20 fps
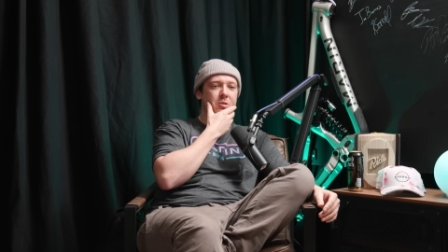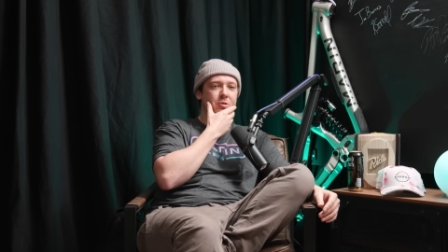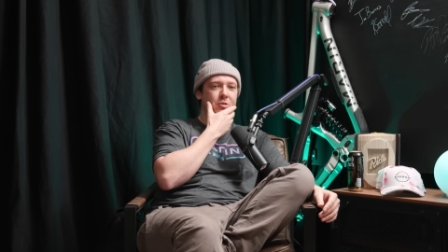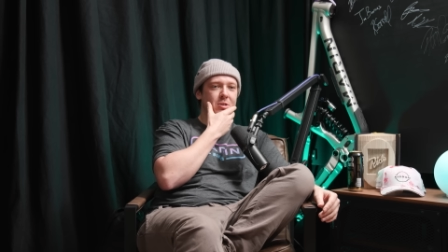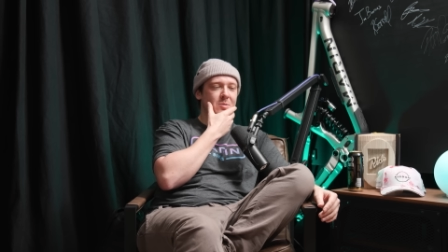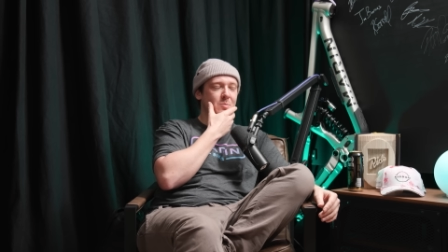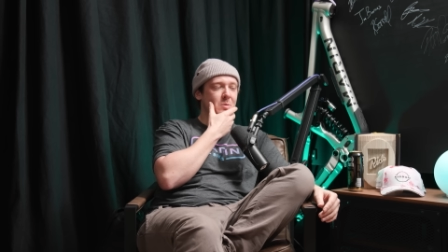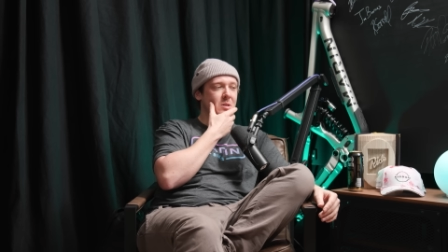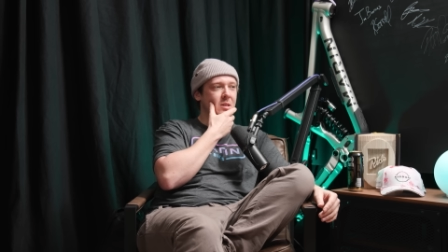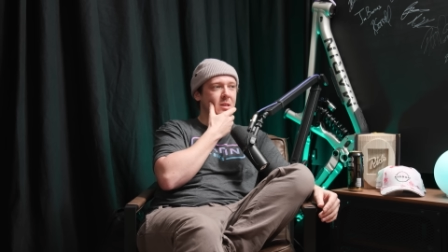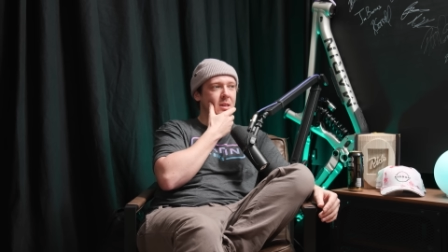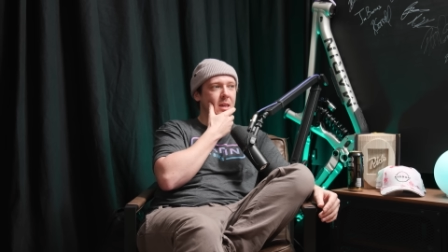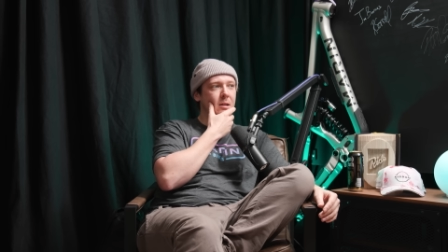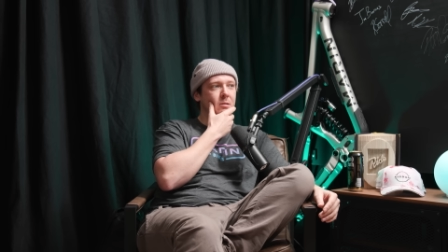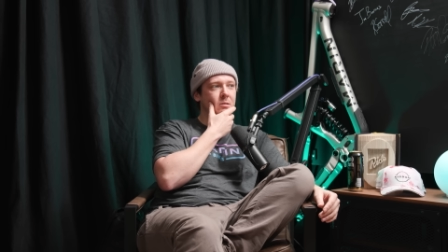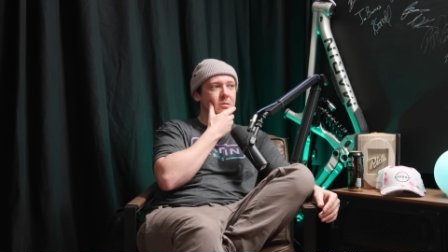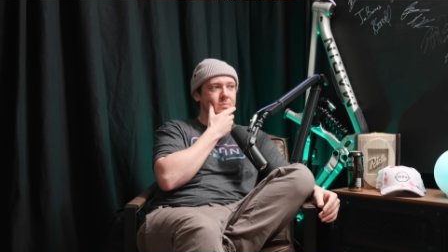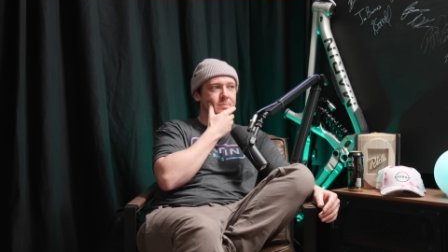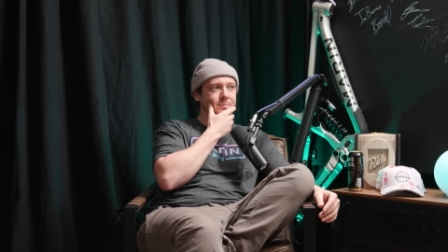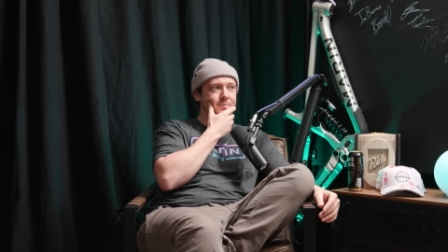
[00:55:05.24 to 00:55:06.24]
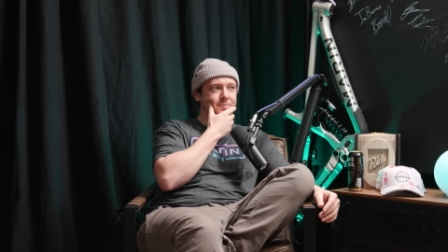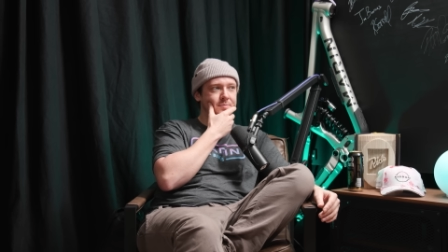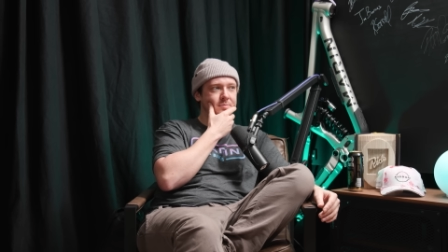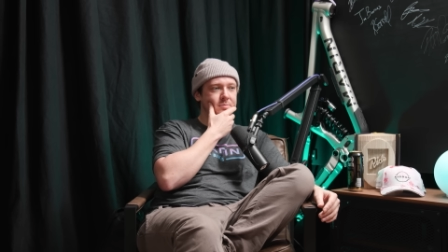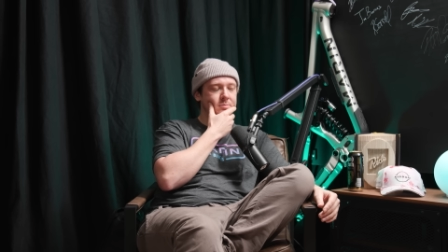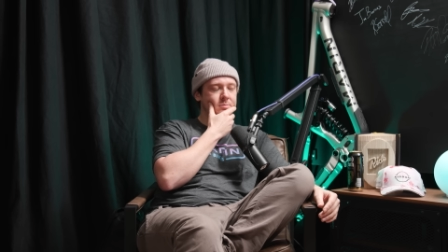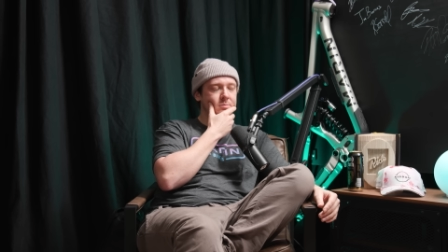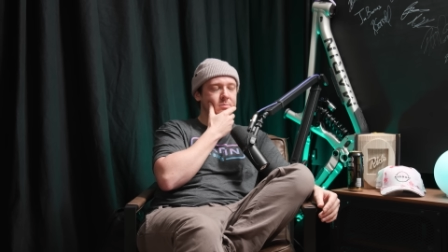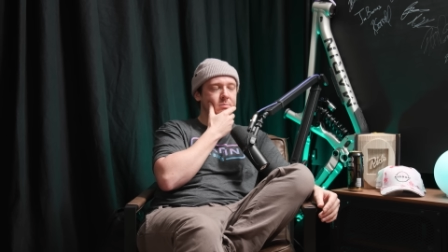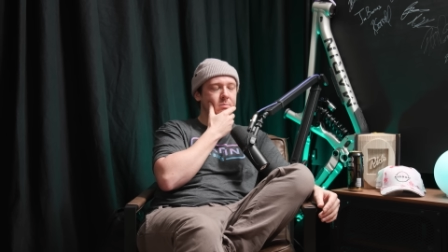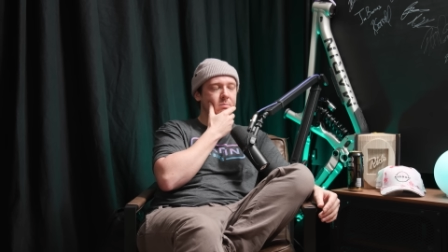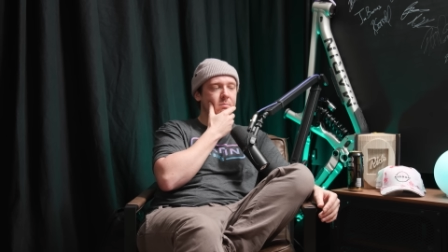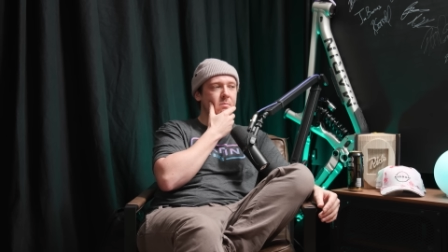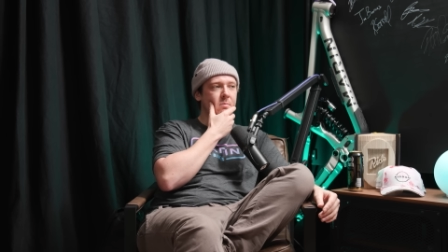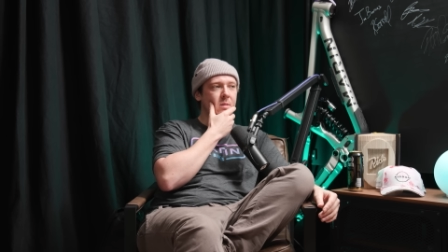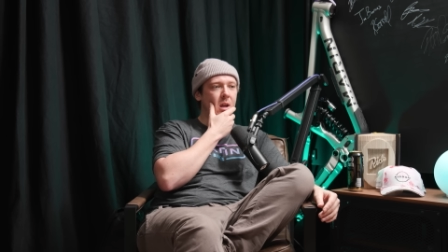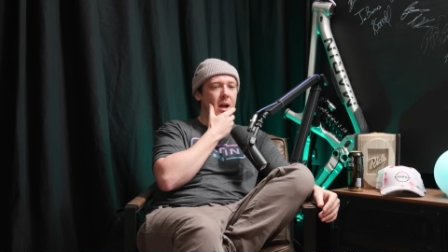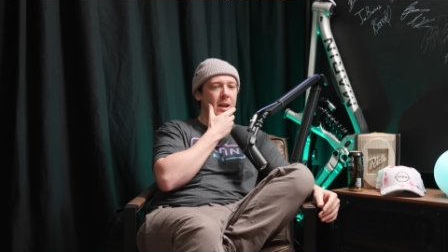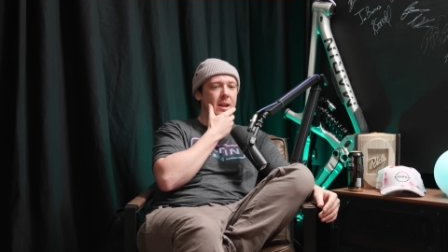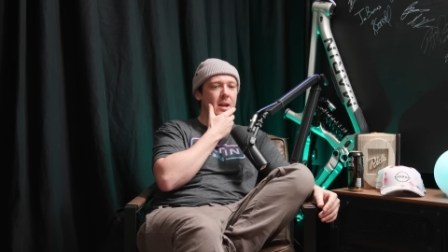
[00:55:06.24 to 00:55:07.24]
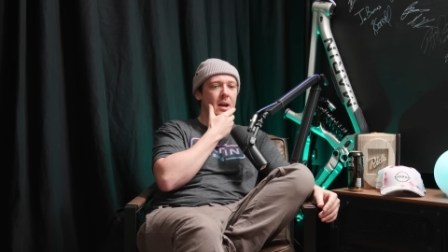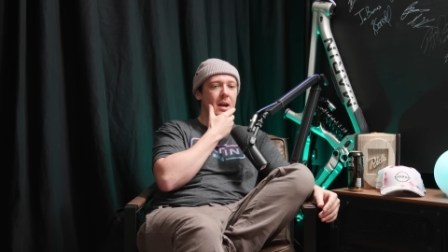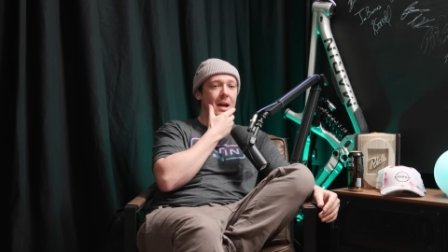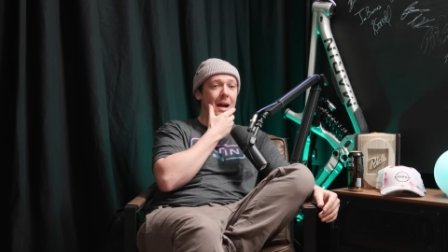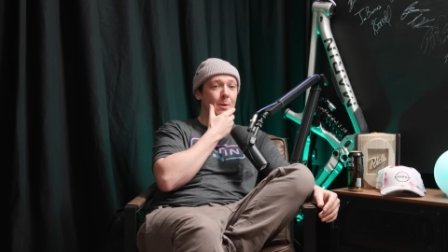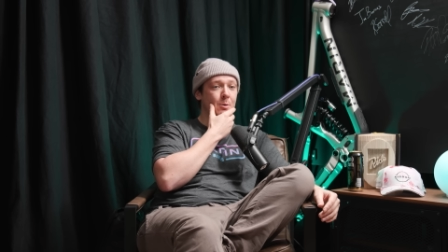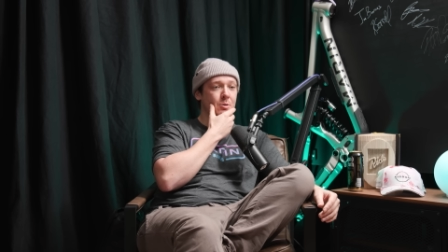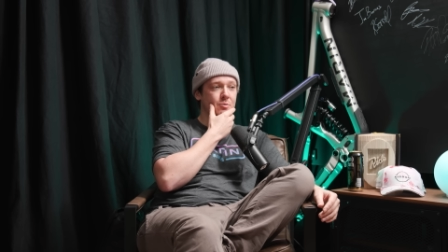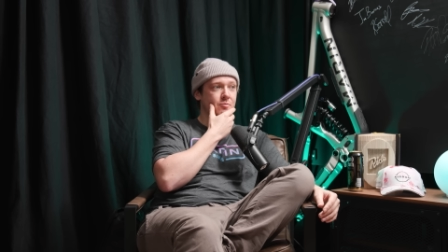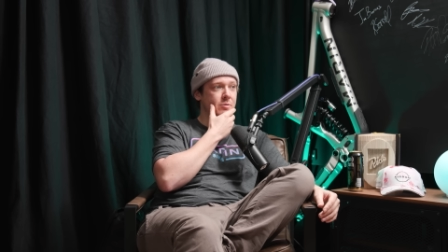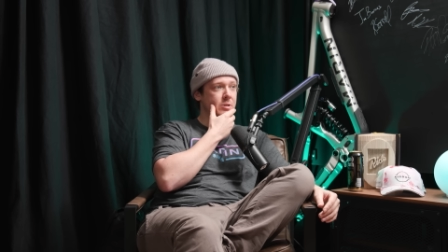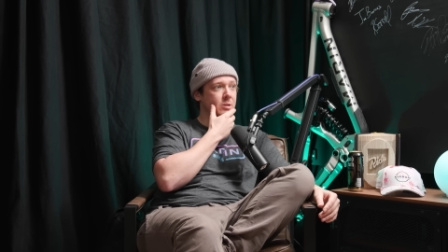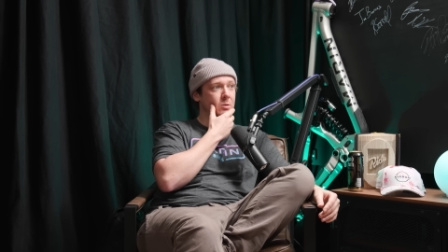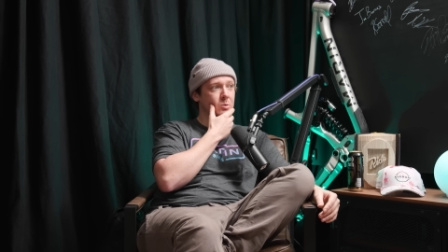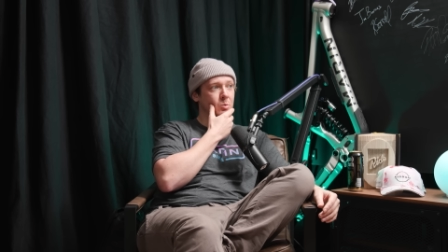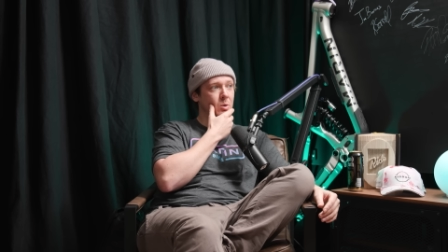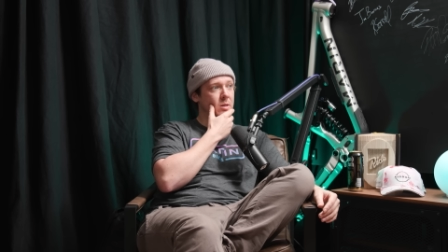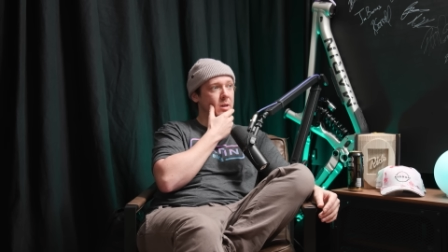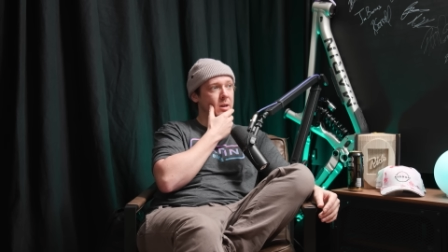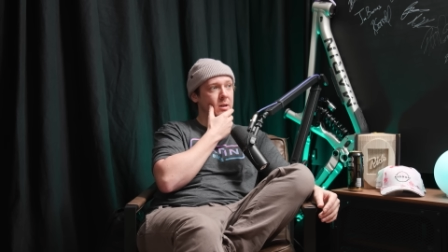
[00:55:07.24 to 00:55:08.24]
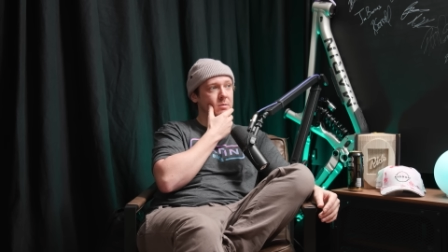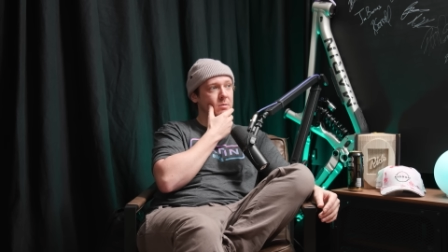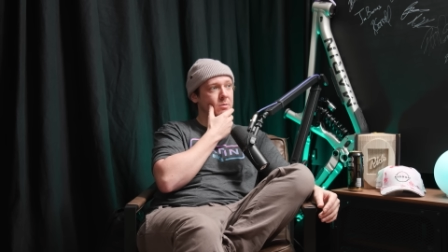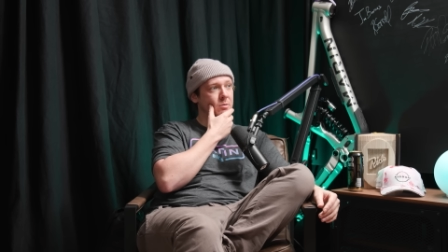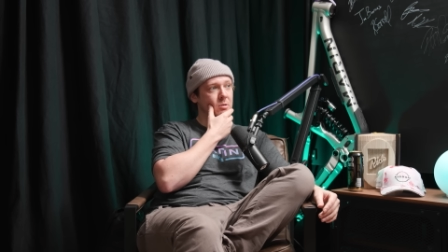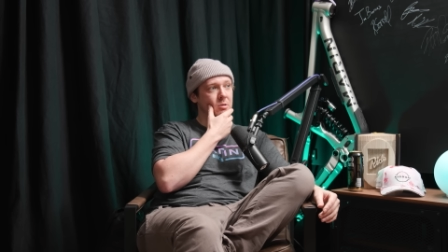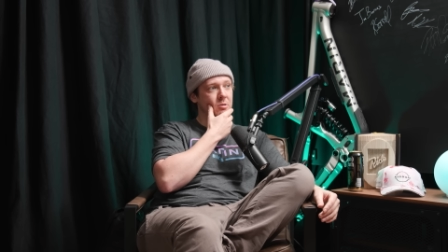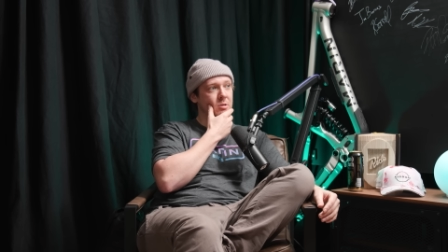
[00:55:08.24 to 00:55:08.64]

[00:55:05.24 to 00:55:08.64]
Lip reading: Christmas guilt. And I was riddled with it through